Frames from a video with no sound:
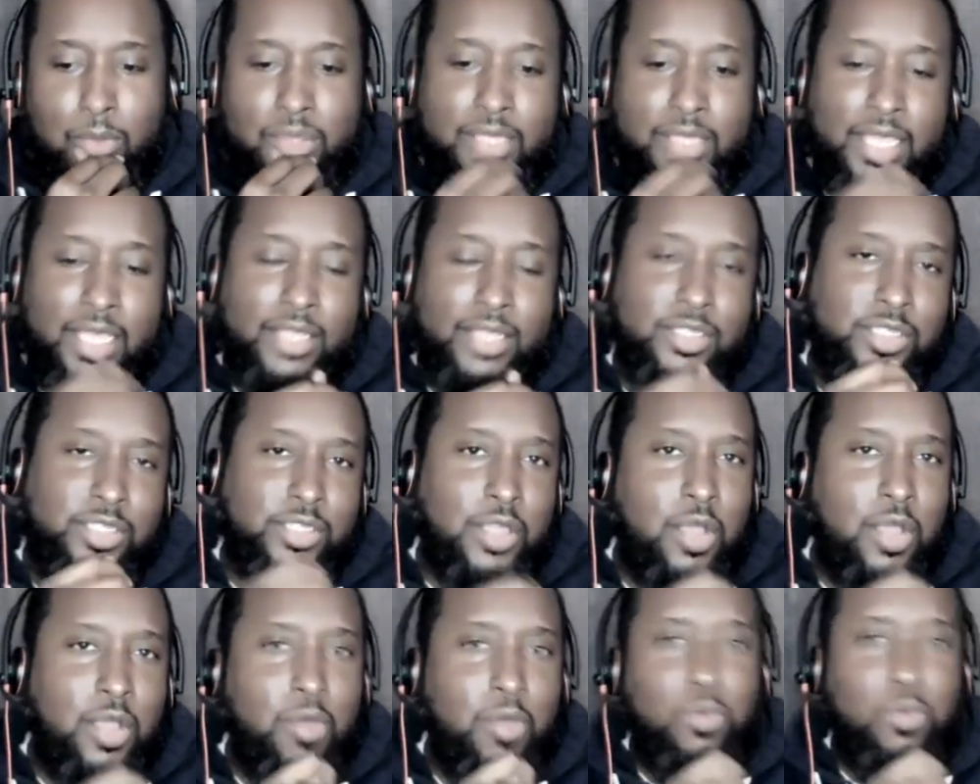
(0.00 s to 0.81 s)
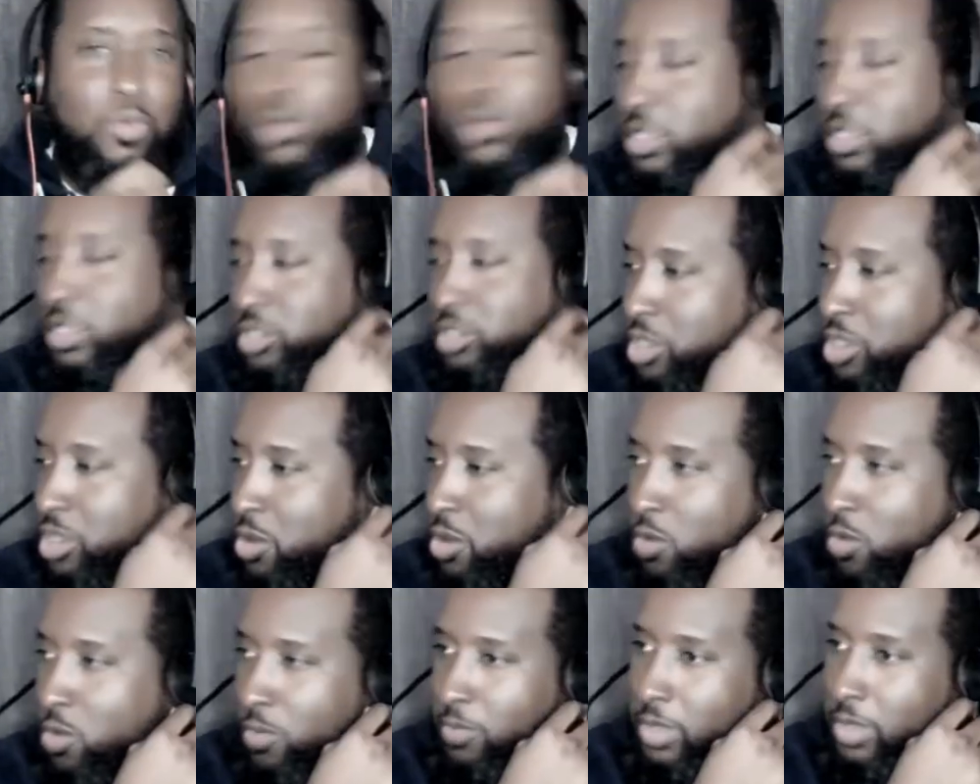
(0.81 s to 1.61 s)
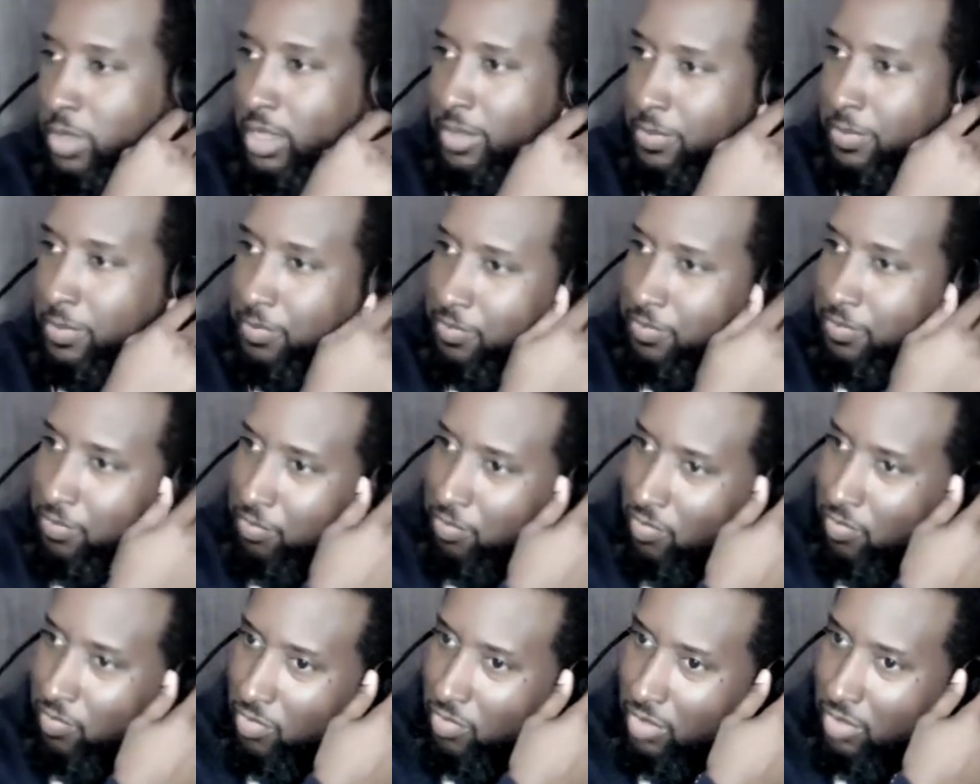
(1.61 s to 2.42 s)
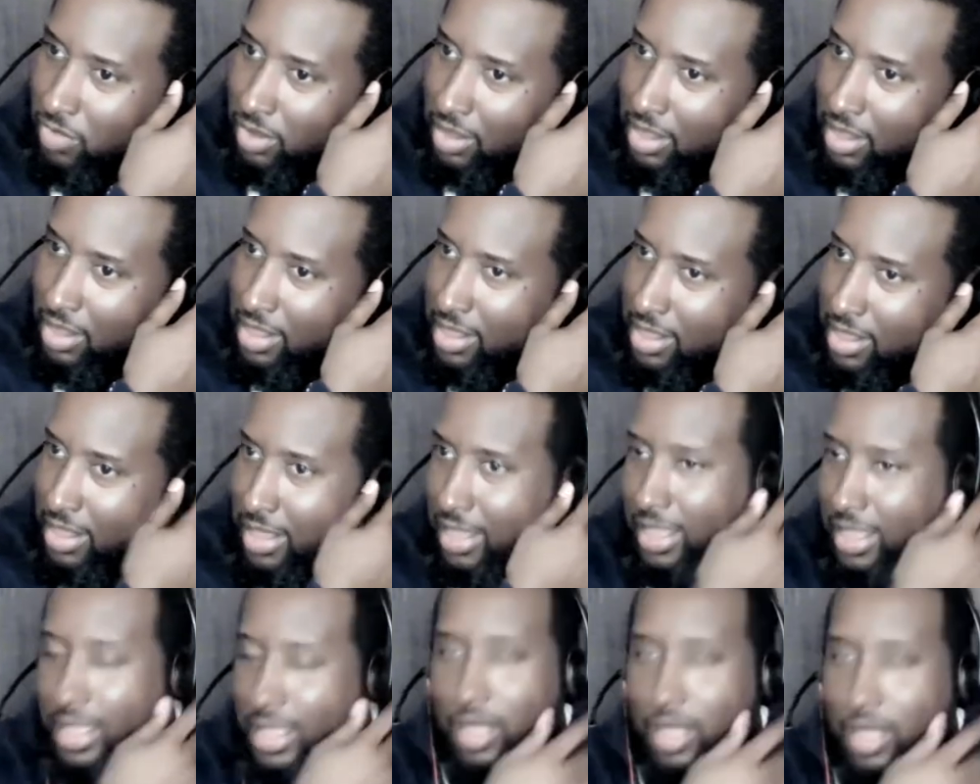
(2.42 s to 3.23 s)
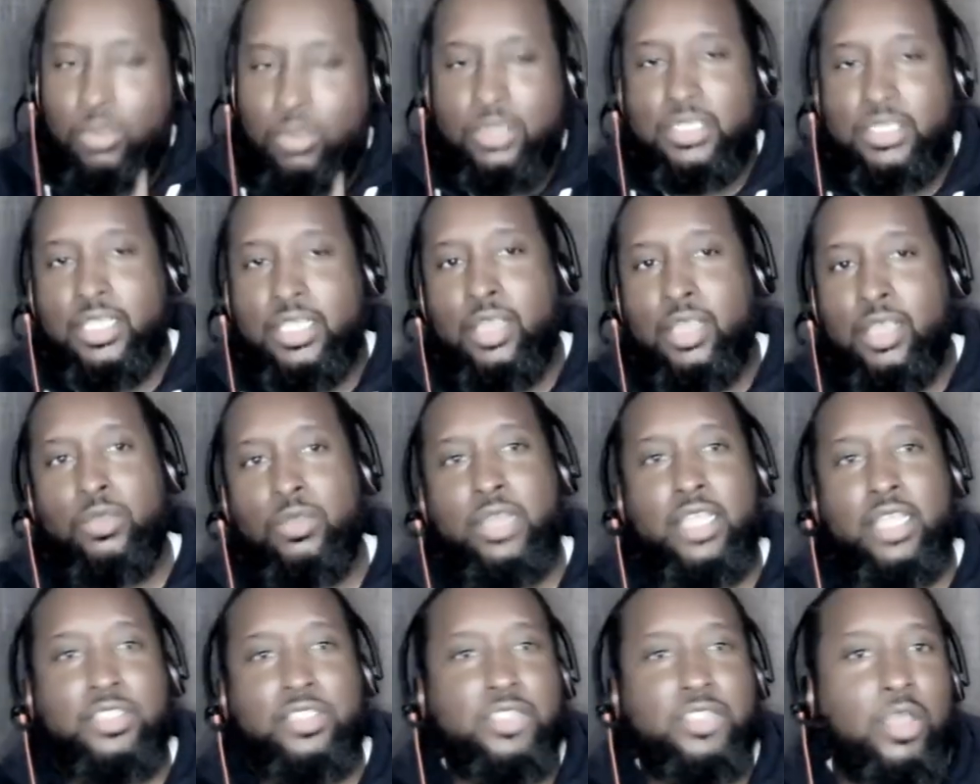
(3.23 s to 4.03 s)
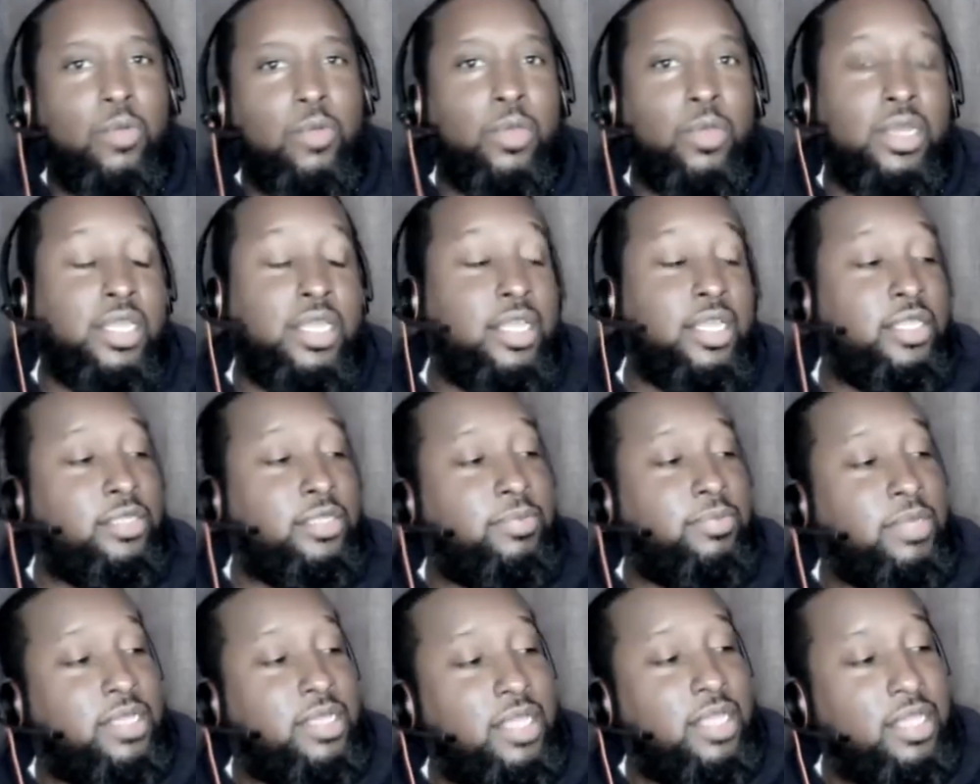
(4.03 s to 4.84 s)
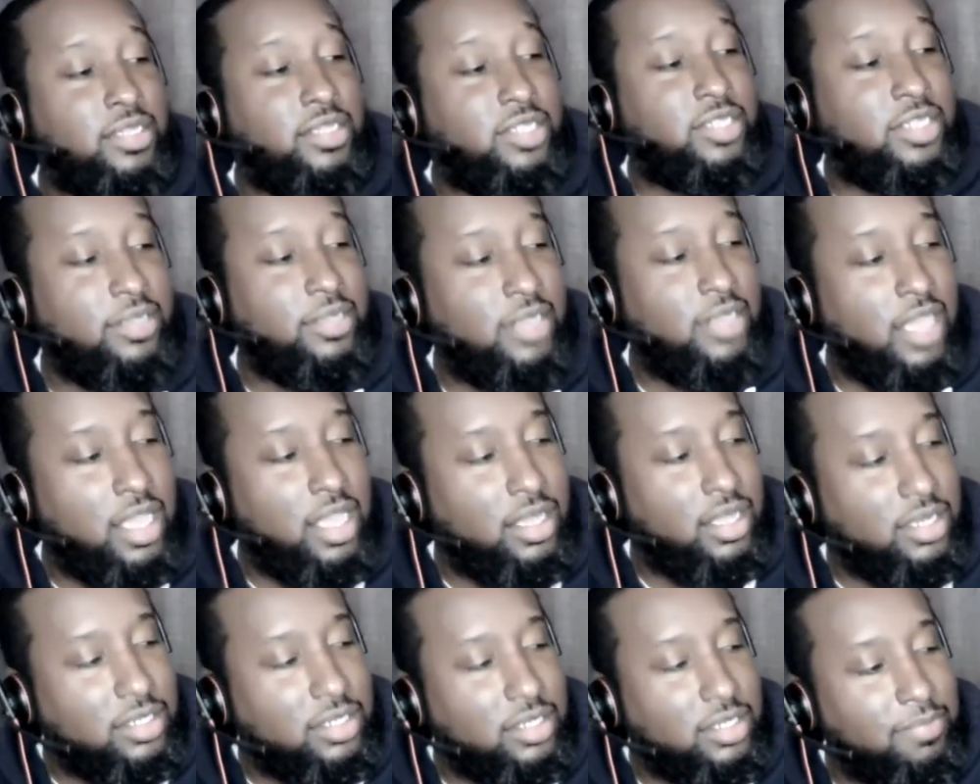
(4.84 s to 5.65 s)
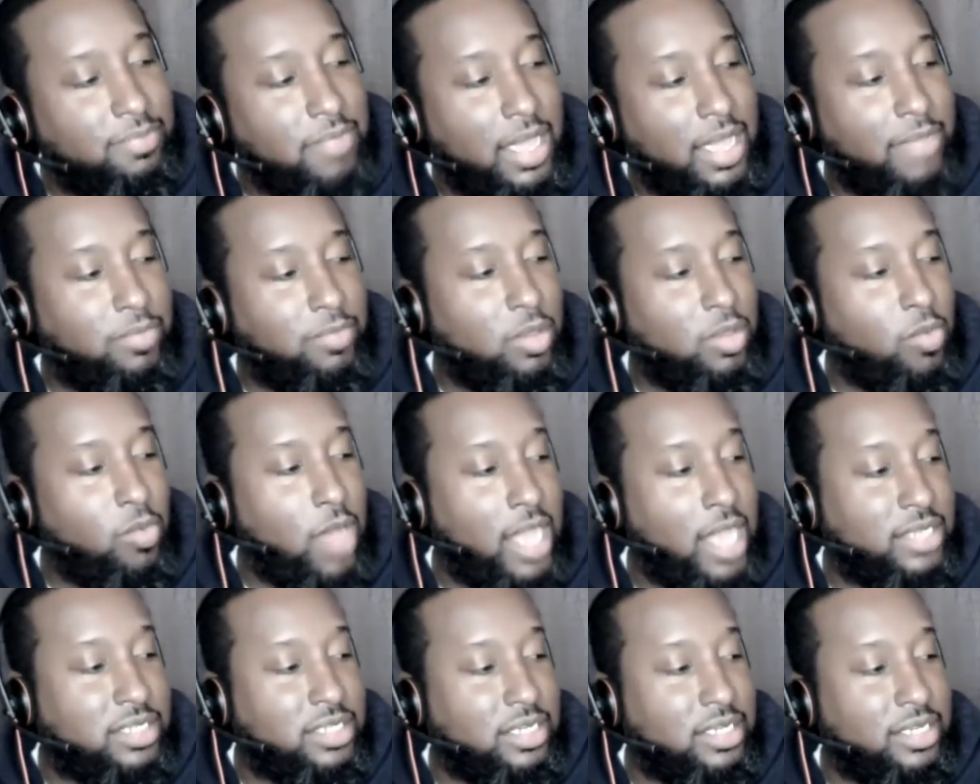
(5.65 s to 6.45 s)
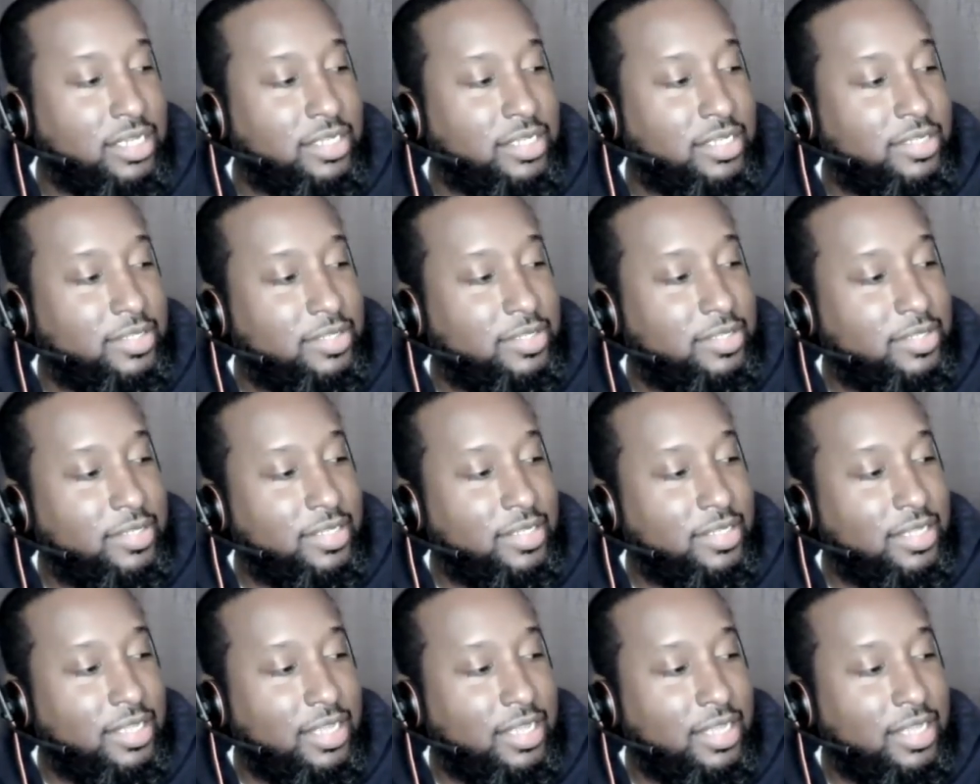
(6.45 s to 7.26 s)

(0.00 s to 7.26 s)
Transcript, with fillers: But then someone told me, I won't tell who that someone is because she she might be watching this